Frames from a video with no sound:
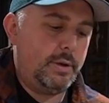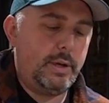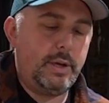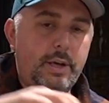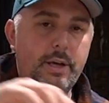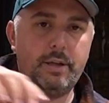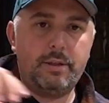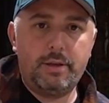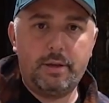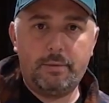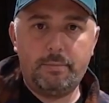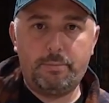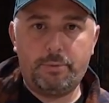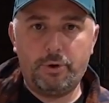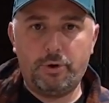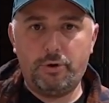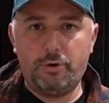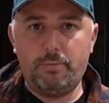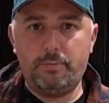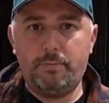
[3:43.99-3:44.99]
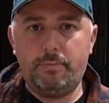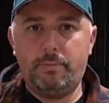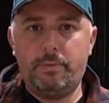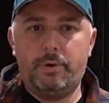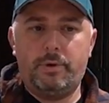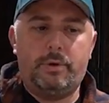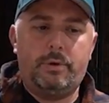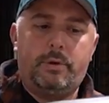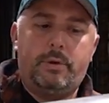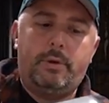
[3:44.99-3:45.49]
and then boom.
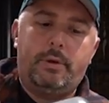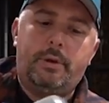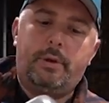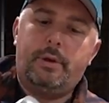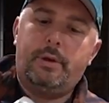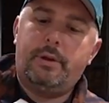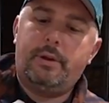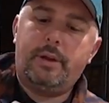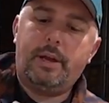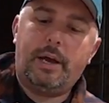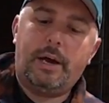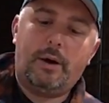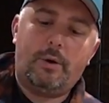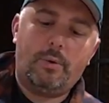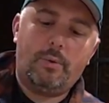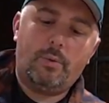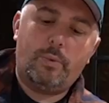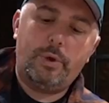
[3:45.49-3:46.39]
Now,